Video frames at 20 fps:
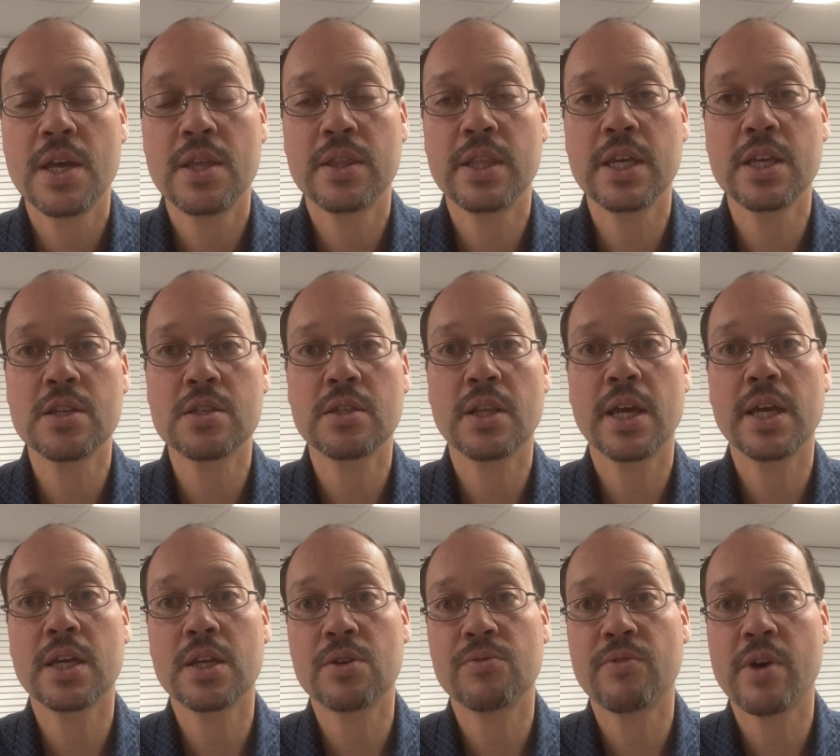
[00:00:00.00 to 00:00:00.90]
Things
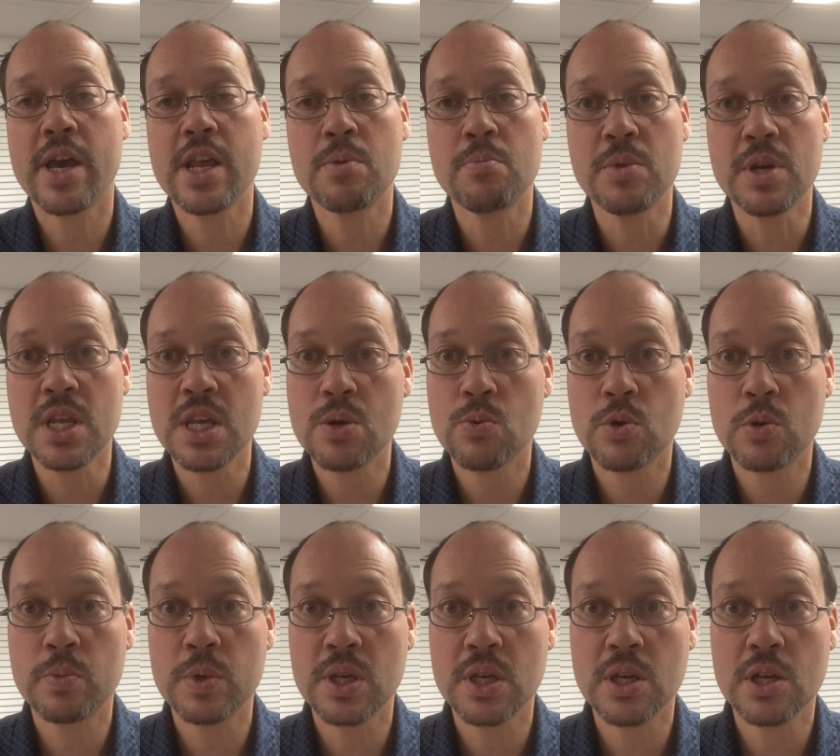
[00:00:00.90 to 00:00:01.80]
like a vitamin E
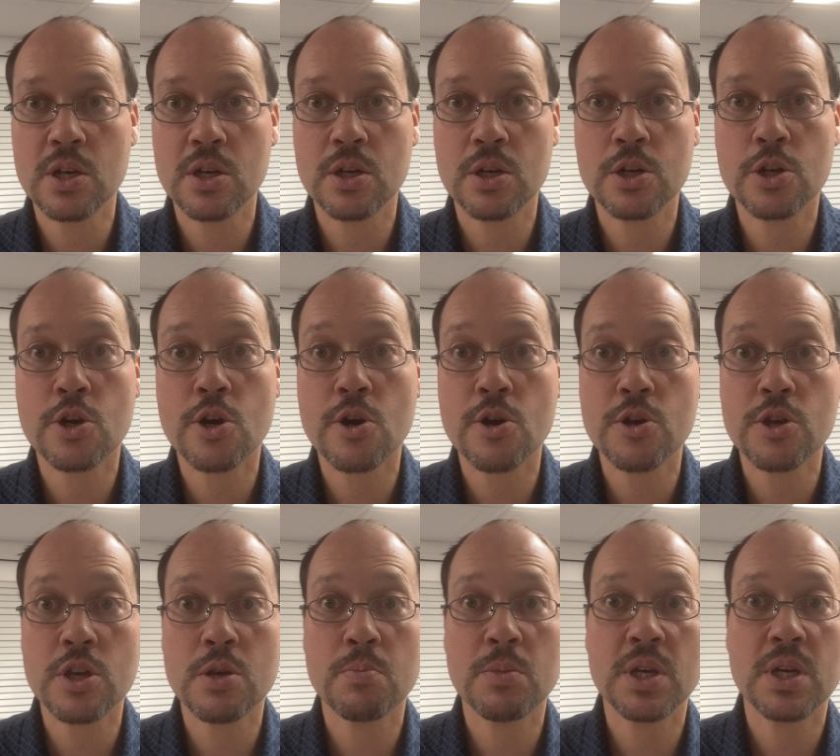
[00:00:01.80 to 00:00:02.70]
would be good,
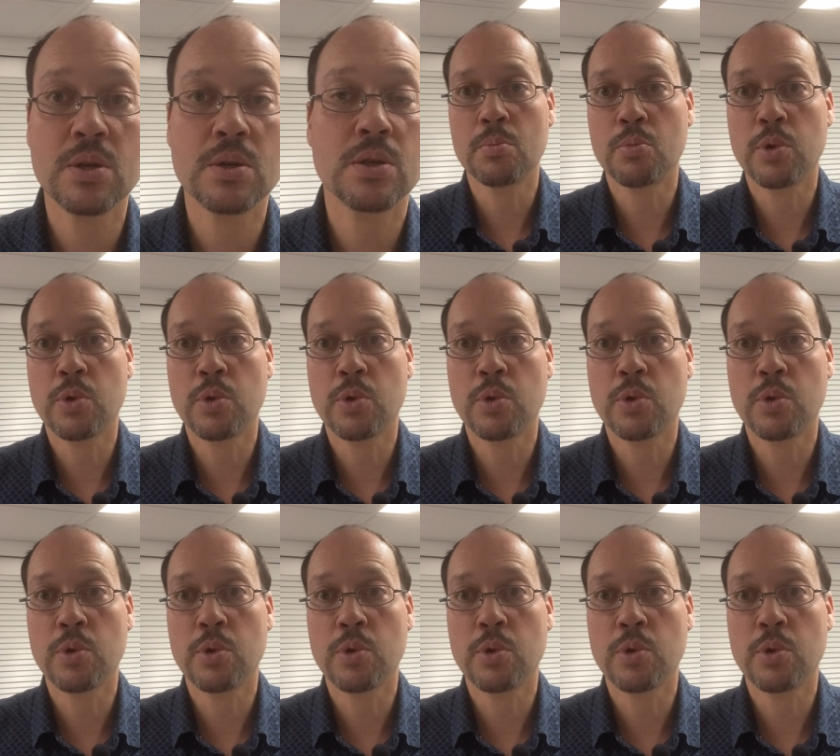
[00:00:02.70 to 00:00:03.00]
curcumin,